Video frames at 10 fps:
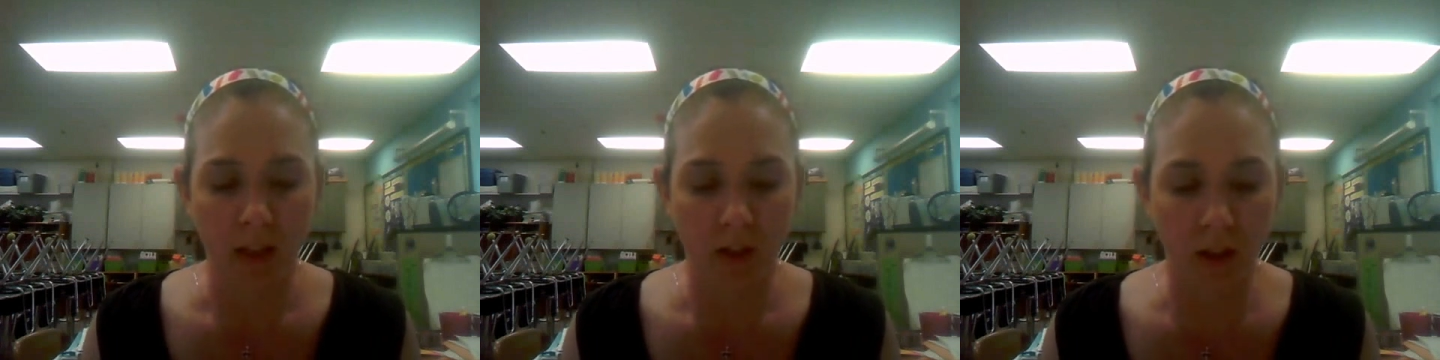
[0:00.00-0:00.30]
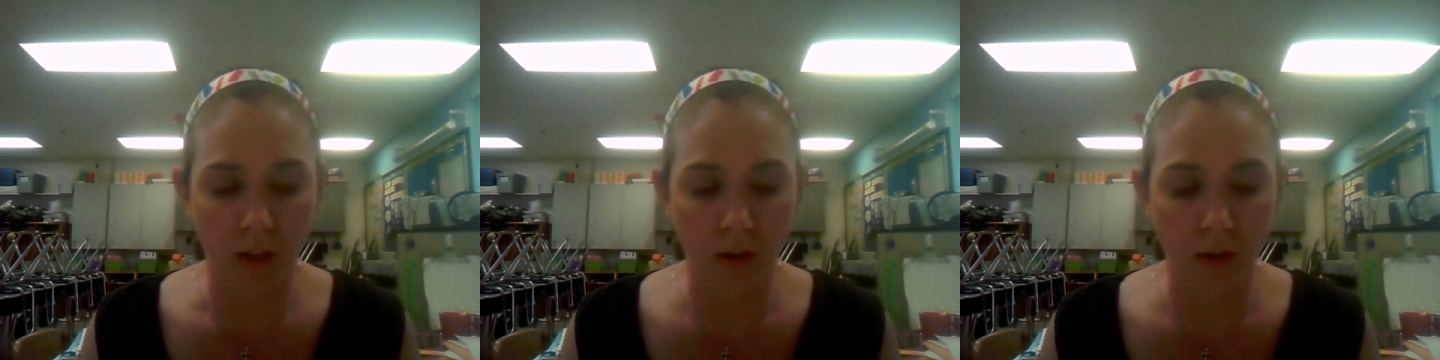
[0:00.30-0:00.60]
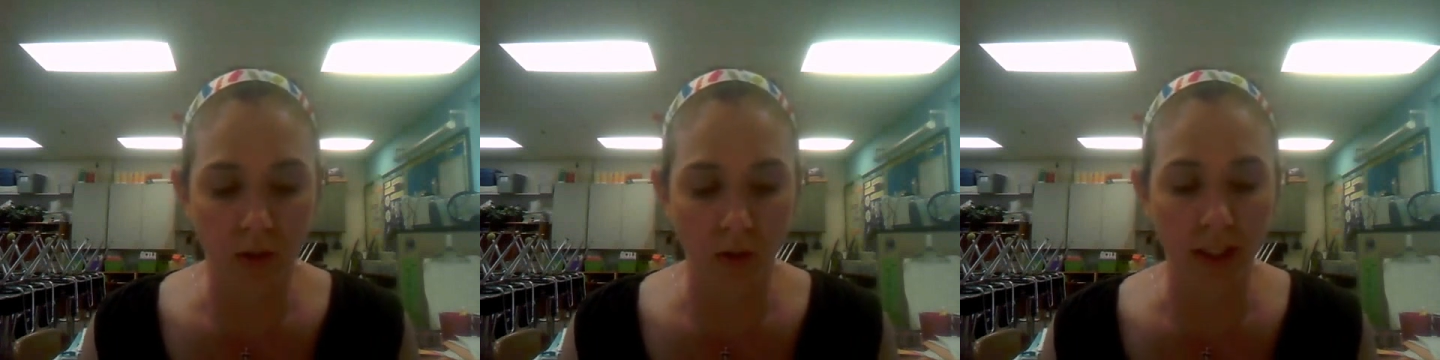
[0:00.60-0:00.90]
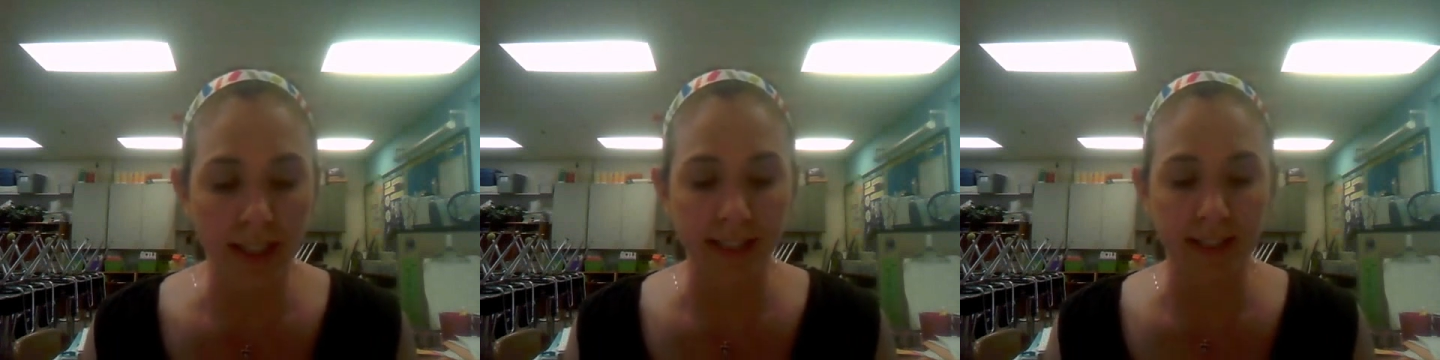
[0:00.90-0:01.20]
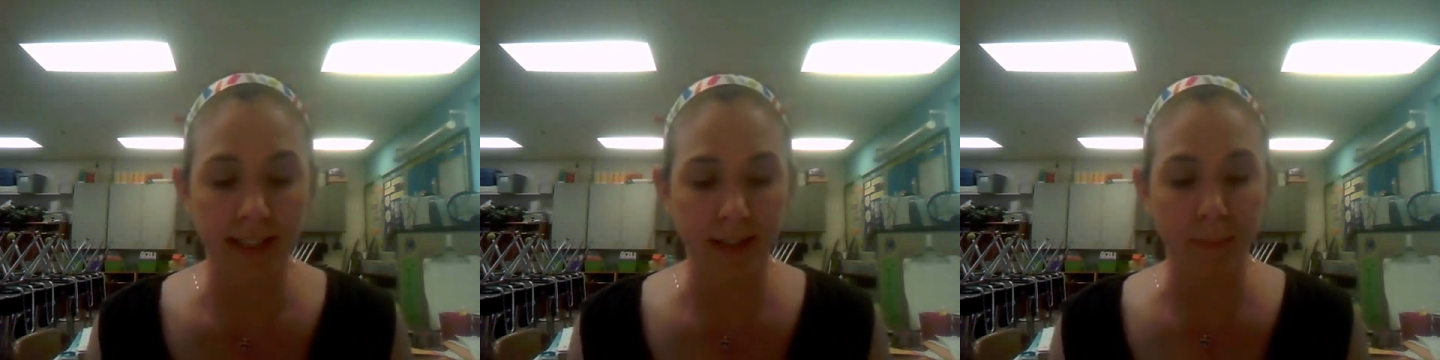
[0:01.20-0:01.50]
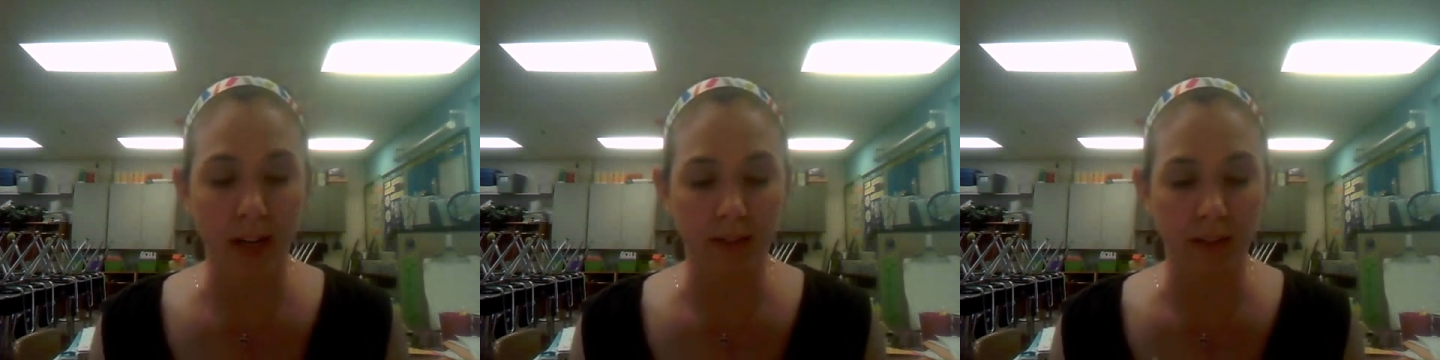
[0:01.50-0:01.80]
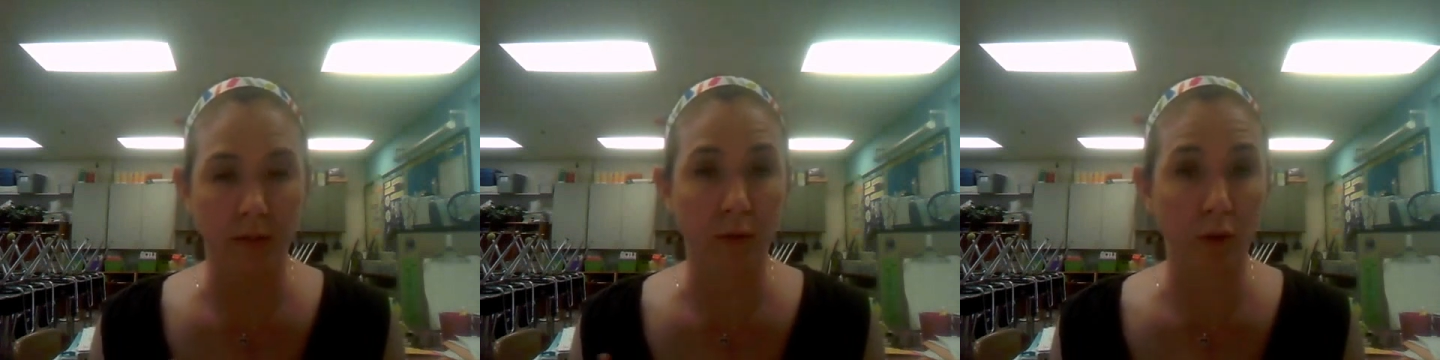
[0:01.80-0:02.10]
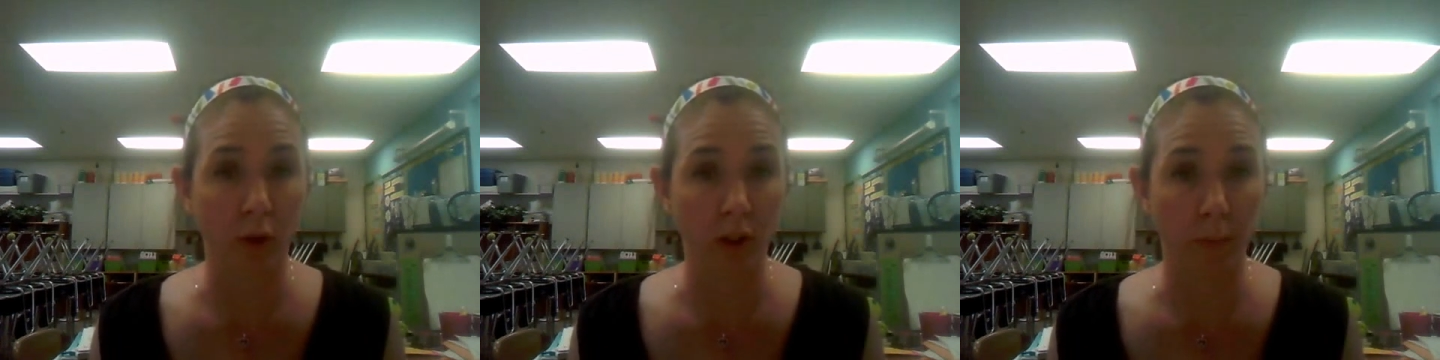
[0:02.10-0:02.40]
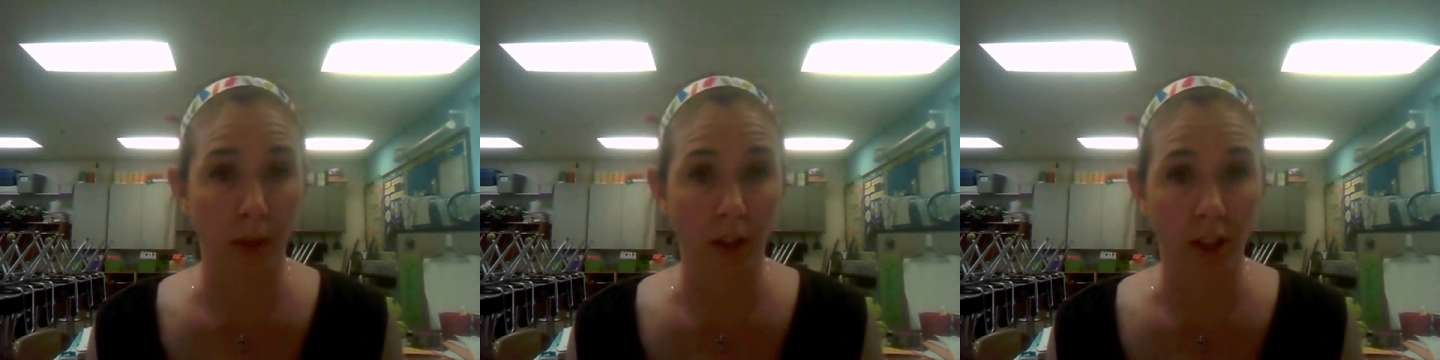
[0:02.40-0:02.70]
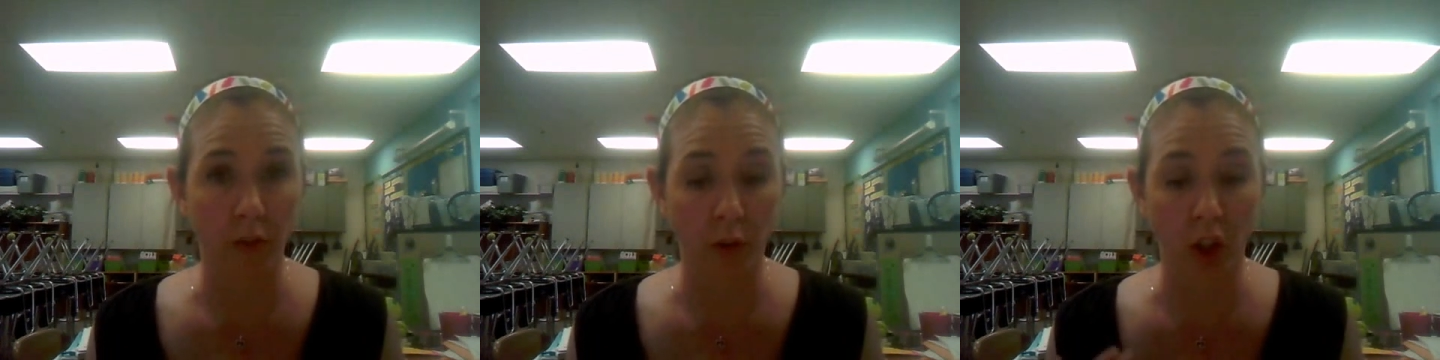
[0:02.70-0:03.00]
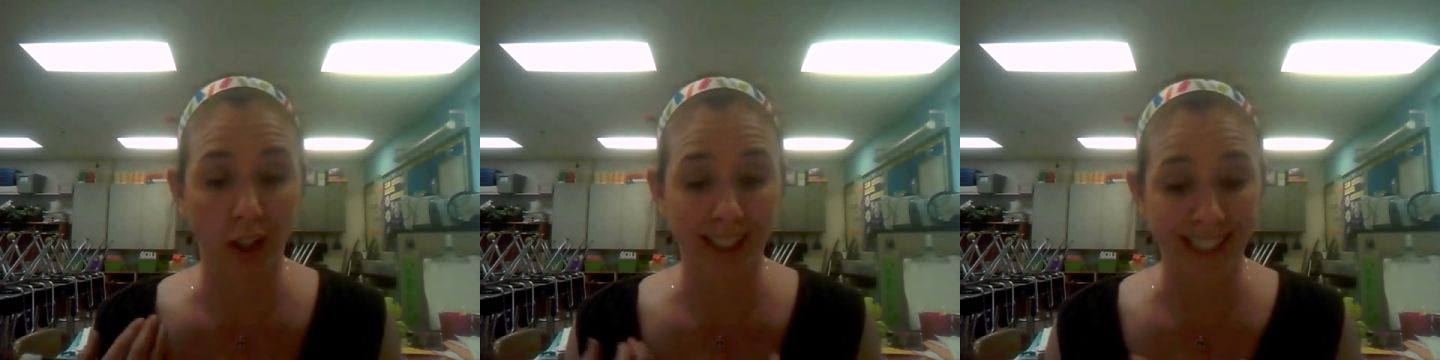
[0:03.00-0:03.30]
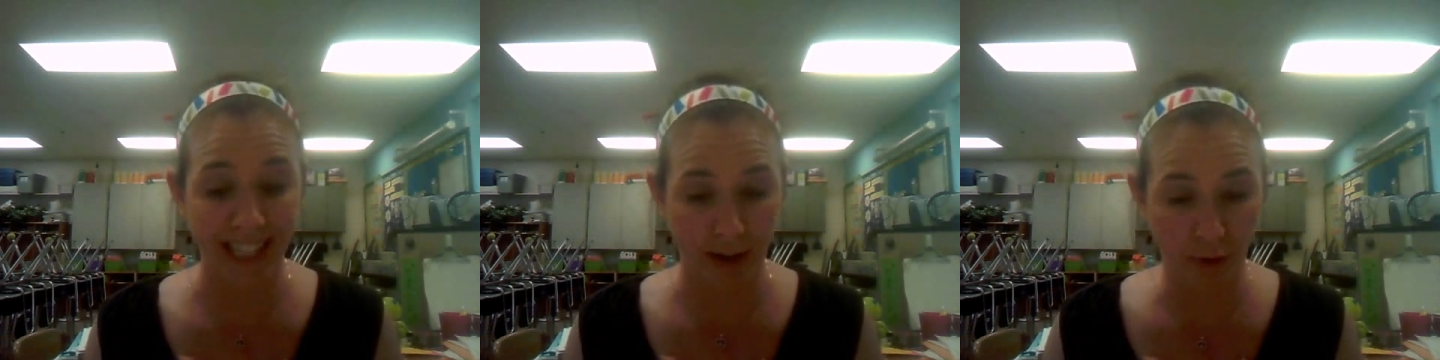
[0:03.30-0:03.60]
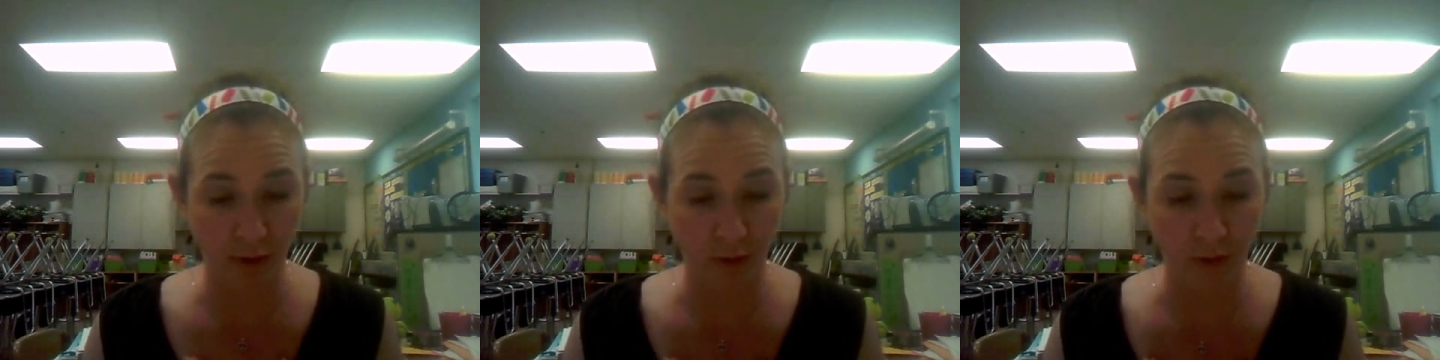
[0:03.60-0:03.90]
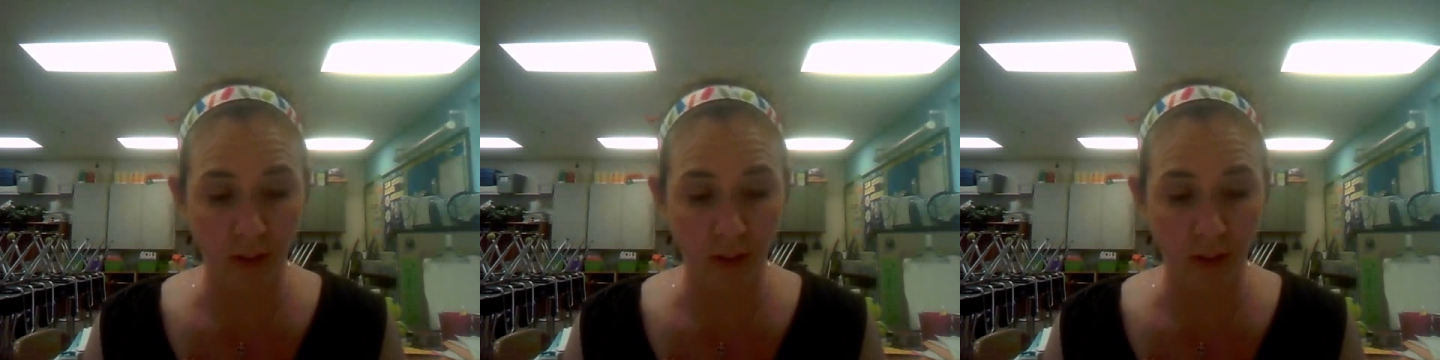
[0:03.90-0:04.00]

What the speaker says: So Jolene has 6 boxes of granola bars for herself